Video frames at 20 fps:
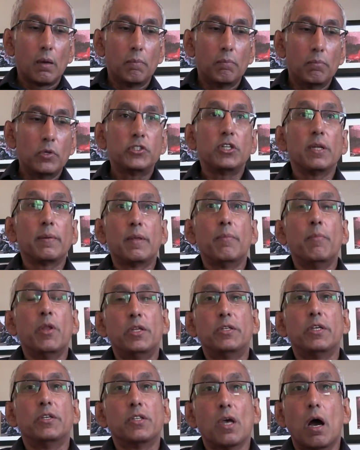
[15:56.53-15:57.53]
Muslim
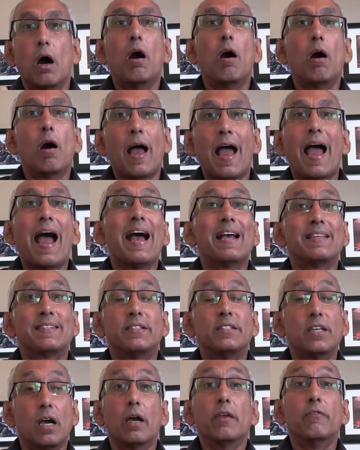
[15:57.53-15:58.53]
communities are as
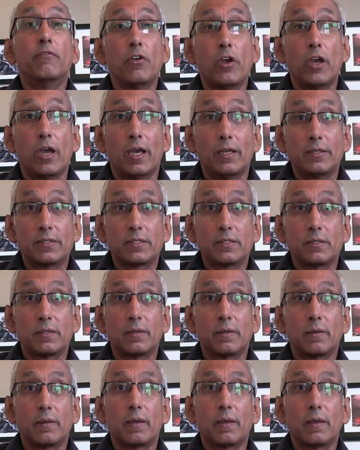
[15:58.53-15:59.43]
diverse